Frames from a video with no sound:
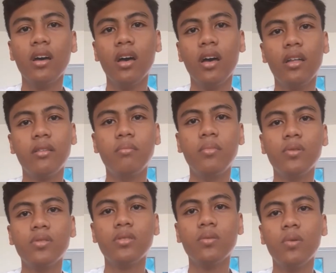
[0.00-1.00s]
at
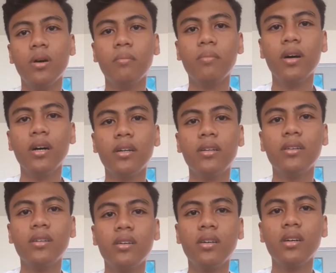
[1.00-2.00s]
most one part.
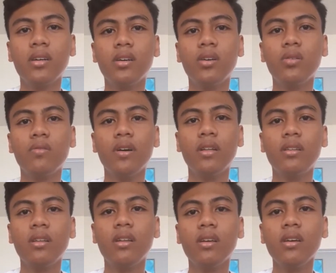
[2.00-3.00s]

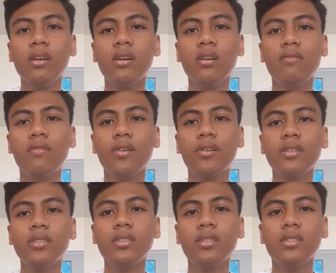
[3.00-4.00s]
Equivalently, a
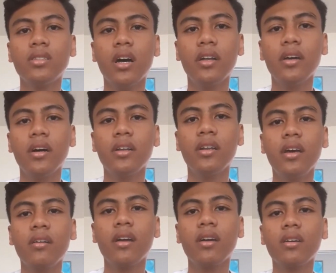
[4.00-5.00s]
forest is an
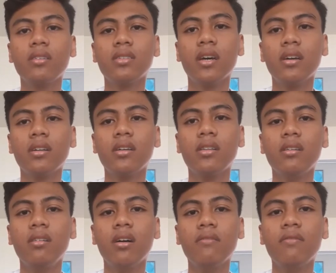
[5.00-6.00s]
indirect cyclic
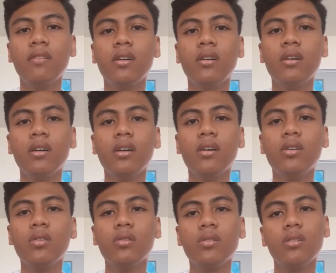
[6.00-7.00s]
graph.
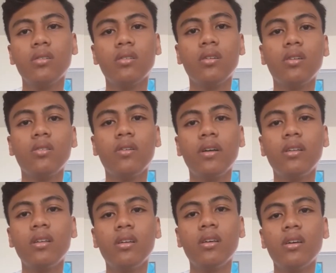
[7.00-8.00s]

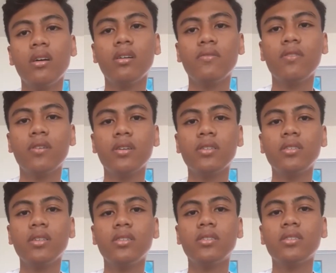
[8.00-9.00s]
Equivalently, a forest
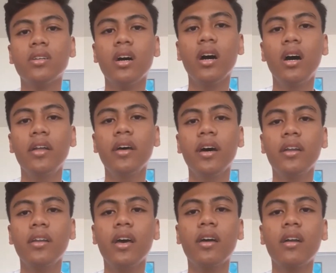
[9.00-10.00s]
is an
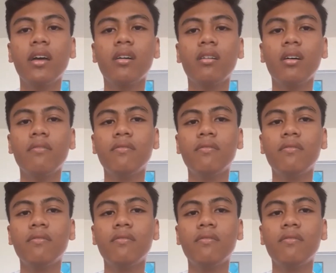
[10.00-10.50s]
indirect graph,